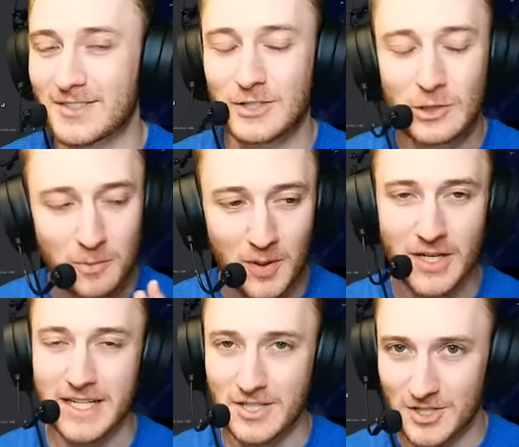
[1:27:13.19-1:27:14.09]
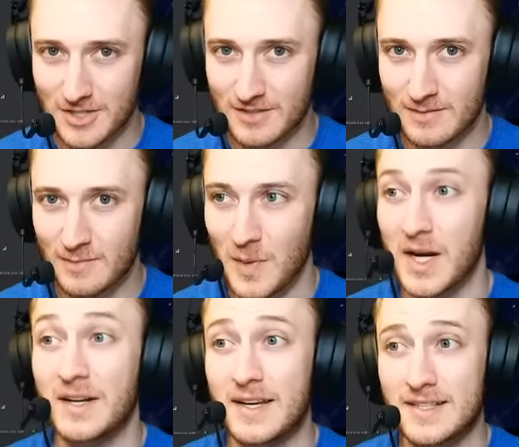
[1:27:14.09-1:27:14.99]
Super niche, but
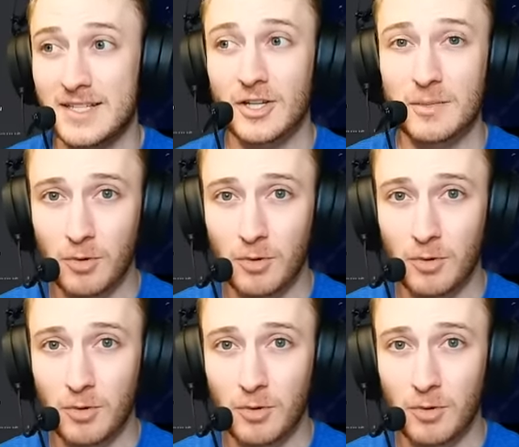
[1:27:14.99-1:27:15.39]
unnecessarily